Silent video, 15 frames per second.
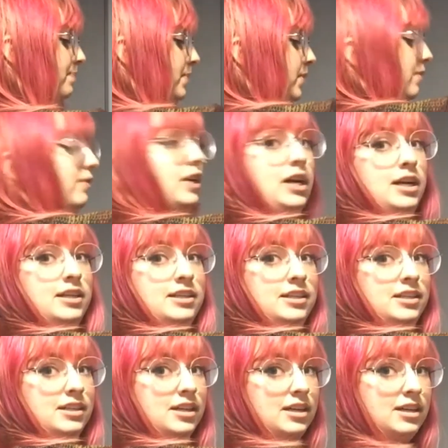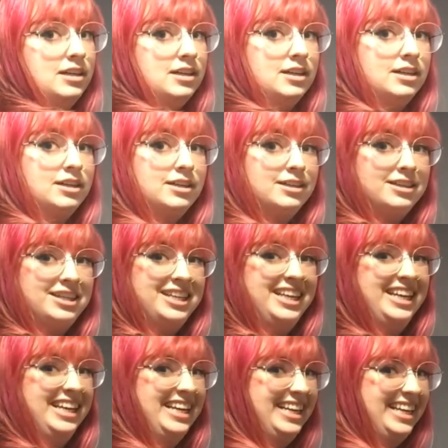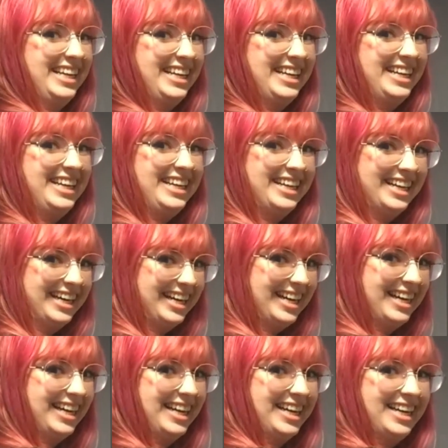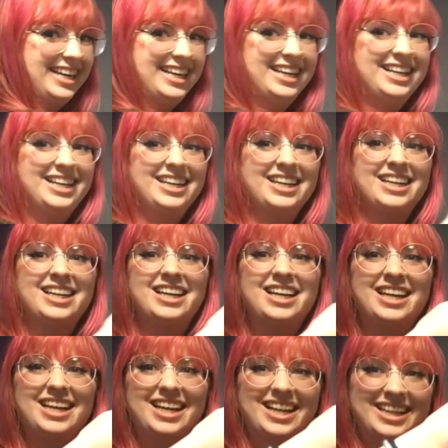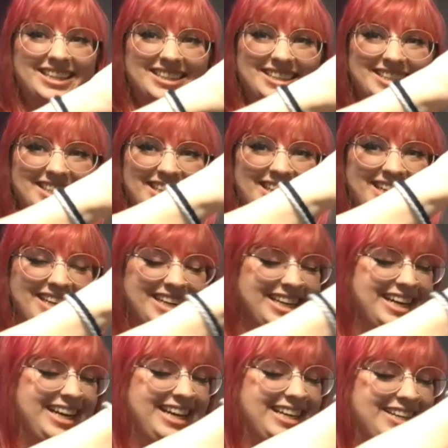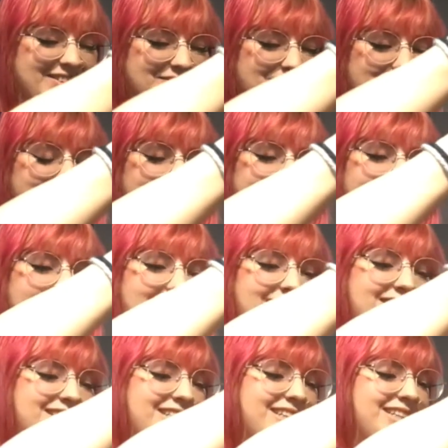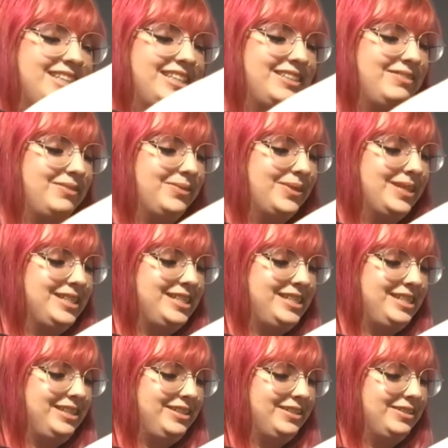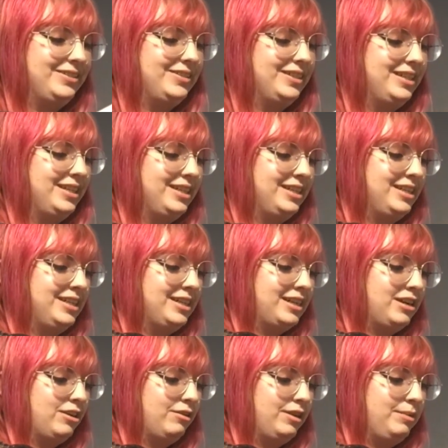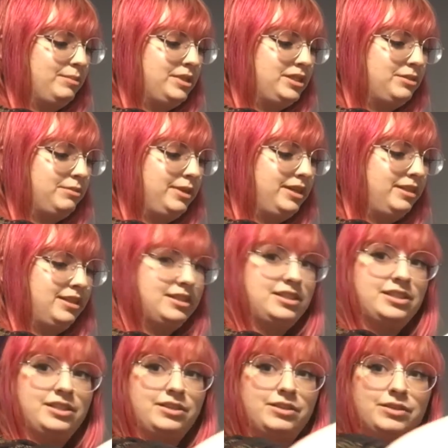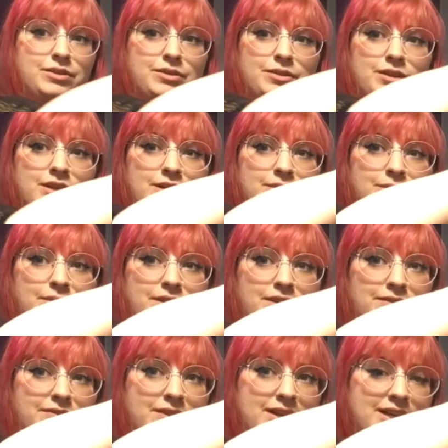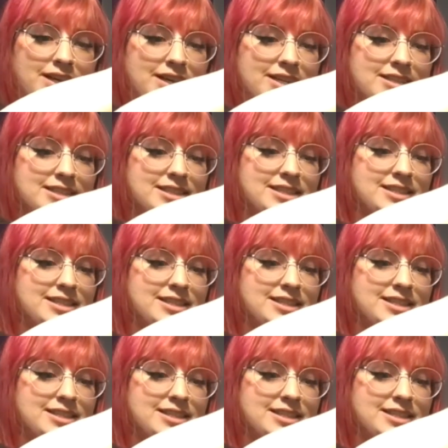You've got your yarn here, let's see, and you're going to want to go in between the 2 with your fingers